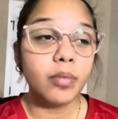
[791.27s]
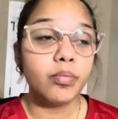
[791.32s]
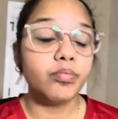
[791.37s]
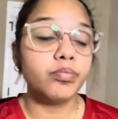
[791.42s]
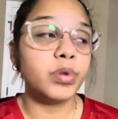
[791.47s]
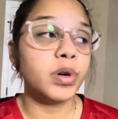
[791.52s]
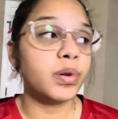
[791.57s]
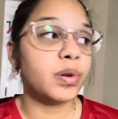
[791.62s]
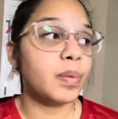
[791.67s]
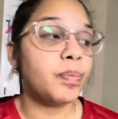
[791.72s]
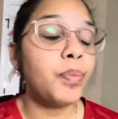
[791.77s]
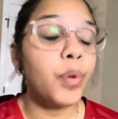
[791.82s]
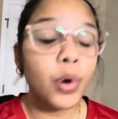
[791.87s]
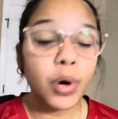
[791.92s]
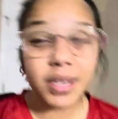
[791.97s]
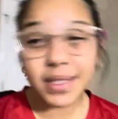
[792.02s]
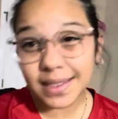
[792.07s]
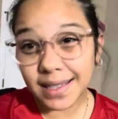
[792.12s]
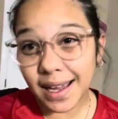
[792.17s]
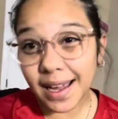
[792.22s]
but
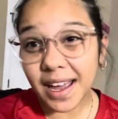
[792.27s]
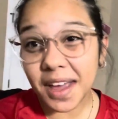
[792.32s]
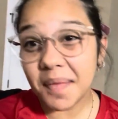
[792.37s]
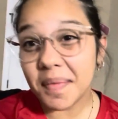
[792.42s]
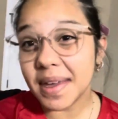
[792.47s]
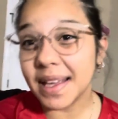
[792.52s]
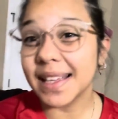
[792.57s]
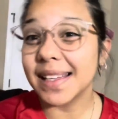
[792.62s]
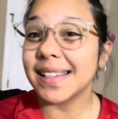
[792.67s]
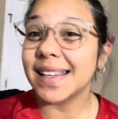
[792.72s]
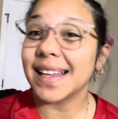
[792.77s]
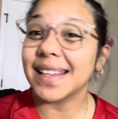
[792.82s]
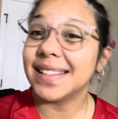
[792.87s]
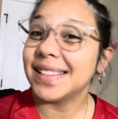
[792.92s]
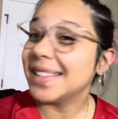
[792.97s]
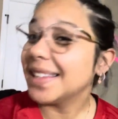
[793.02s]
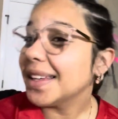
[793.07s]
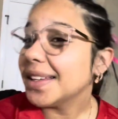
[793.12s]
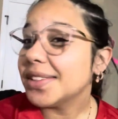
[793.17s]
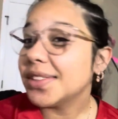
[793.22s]
report time is at
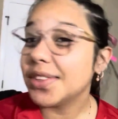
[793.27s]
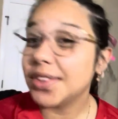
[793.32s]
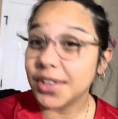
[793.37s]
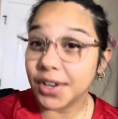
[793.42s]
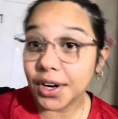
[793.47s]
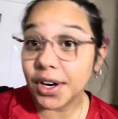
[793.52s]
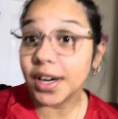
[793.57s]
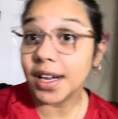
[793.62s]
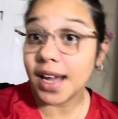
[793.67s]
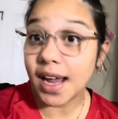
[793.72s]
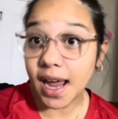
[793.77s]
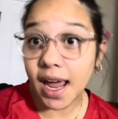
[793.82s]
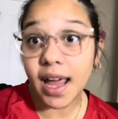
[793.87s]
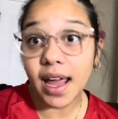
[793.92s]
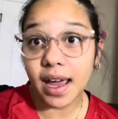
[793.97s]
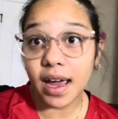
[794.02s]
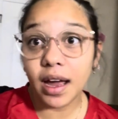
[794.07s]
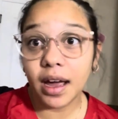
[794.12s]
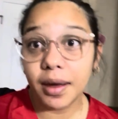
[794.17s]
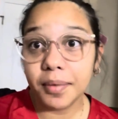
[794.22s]
6:30
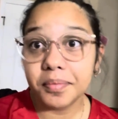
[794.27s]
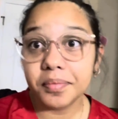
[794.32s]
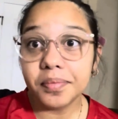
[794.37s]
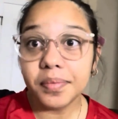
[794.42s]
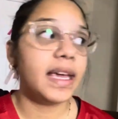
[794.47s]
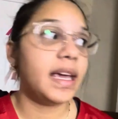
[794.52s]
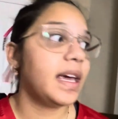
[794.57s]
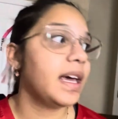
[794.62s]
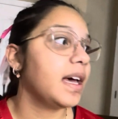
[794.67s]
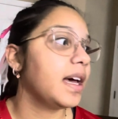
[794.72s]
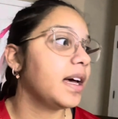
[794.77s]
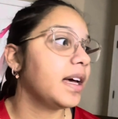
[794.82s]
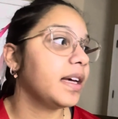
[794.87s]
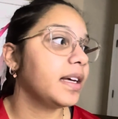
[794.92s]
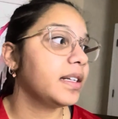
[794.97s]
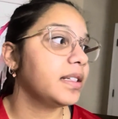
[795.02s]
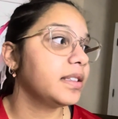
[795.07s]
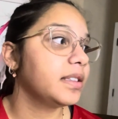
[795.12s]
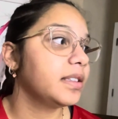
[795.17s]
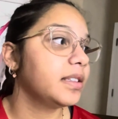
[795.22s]
a.m.,
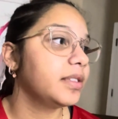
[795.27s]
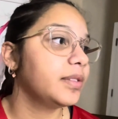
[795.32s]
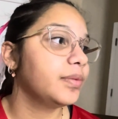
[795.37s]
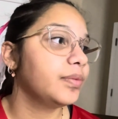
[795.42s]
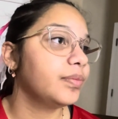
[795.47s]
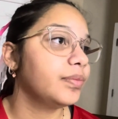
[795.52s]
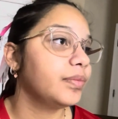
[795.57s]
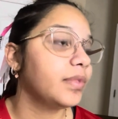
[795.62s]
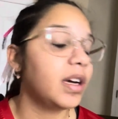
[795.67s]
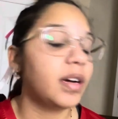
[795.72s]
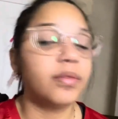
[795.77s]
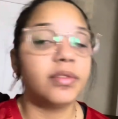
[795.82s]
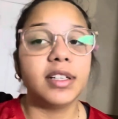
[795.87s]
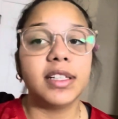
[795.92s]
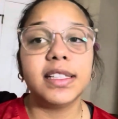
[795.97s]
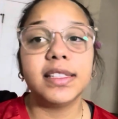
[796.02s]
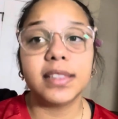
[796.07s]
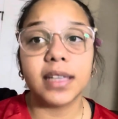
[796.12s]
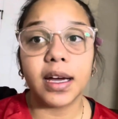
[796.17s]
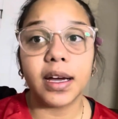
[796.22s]
and I'm
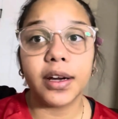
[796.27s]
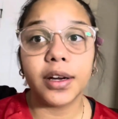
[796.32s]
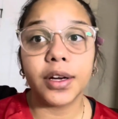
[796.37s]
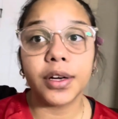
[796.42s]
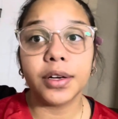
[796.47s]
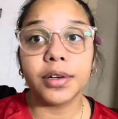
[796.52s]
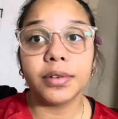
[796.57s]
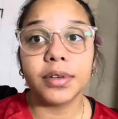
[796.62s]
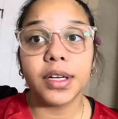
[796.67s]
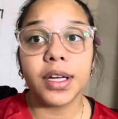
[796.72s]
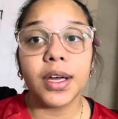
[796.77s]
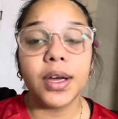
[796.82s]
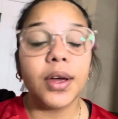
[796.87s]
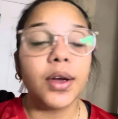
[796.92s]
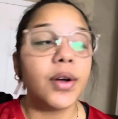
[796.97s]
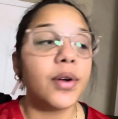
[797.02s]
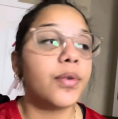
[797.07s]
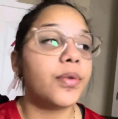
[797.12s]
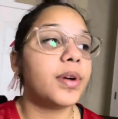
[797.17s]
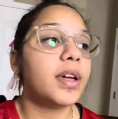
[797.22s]
really tired.
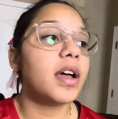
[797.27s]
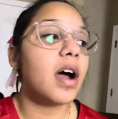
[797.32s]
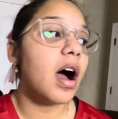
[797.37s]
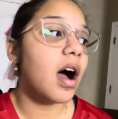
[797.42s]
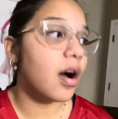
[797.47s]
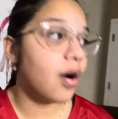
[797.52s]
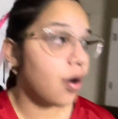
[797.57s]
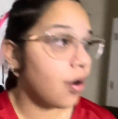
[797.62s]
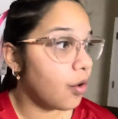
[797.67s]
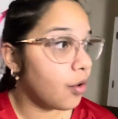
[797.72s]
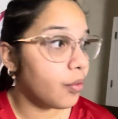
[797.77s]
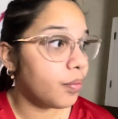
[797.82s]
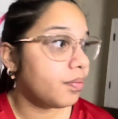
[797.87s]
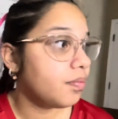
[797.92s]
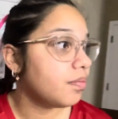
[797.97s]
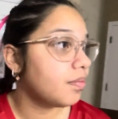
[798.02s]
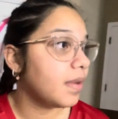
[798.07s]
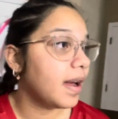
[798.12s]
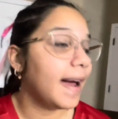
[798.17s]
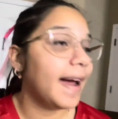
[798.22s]
We got home
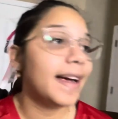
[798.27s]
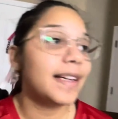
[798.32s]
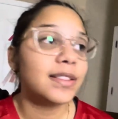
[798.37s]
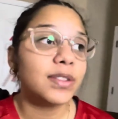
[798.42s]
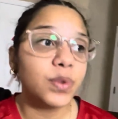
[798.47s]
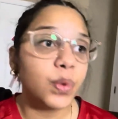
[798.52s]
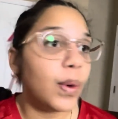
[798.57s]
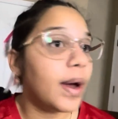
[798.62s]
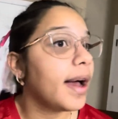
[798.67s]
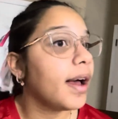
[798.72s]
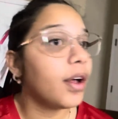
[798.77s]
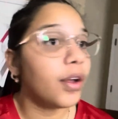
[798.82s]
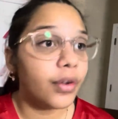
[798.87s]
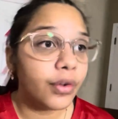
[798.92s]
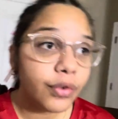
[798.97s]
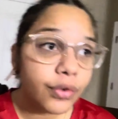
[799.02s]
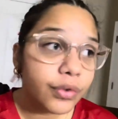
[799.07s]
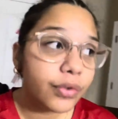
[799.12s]
at 12.